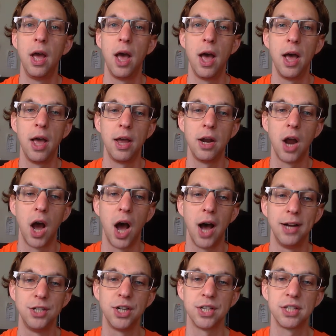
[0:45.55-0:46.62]
And I
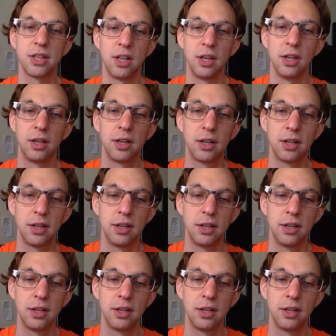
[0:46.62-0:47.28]
just think